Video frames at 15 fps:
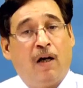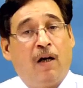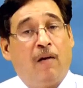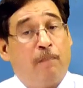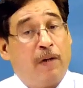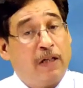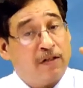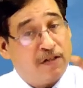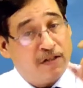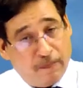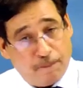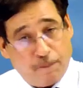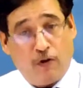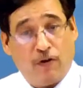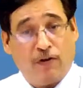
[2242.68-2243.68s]
But
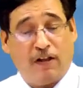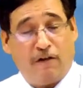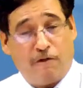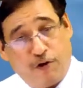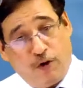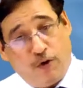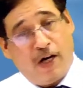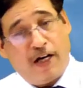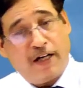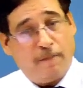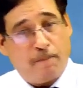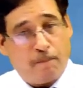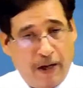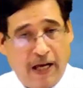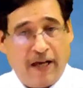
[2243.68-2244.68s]
suppose if you are a
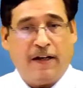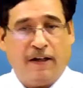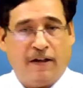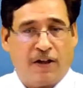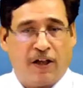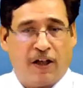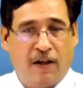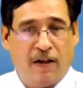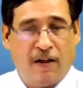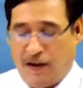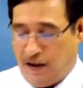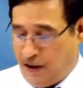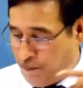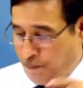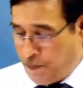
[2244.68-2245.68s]
parent,
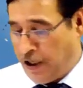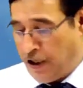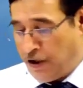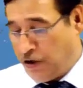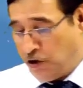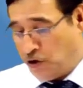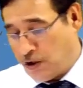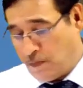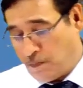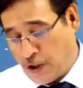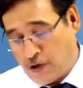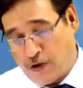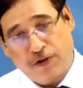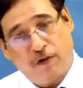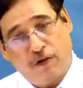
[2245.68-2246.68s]
now pay attention,
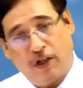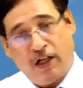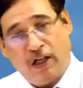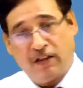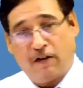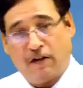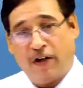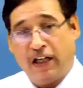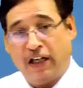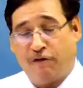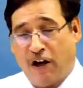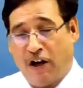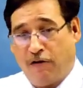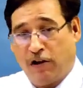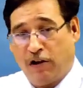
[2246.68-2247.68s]
because you will if
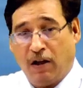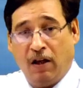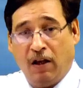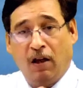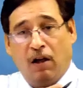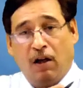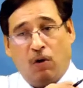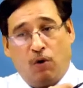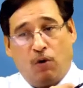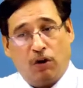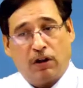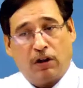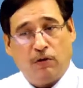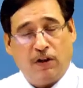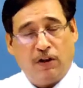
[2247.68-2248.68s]
I will go
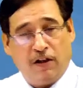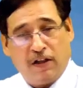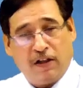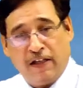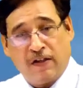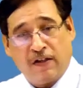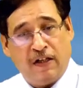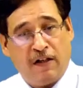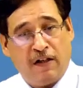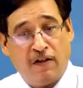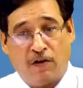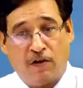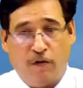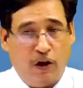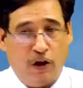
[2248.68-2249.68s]
through the entire
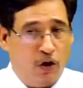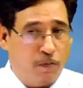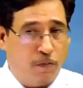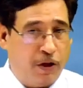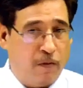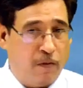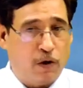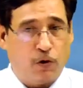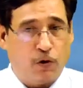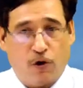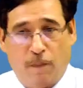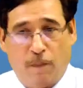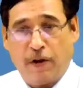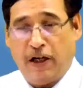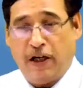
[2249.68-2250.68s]
sentence, you will not be able to
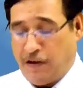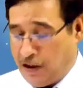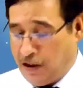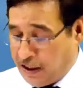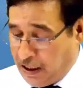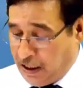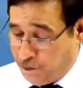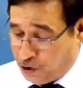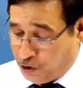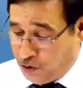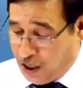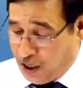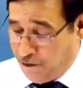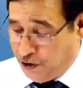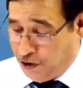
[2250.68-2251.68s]
comprehend the same.
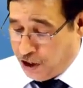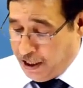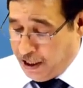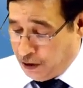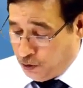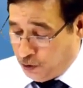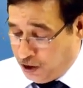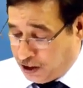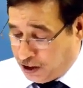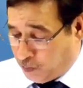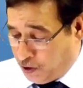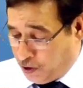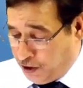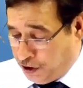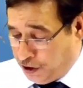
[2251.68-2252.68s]
So I will try to
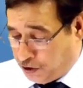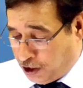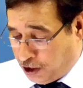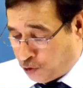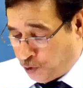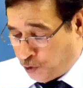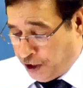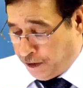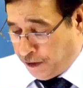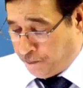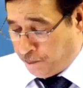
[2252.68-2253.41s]
explain it this way.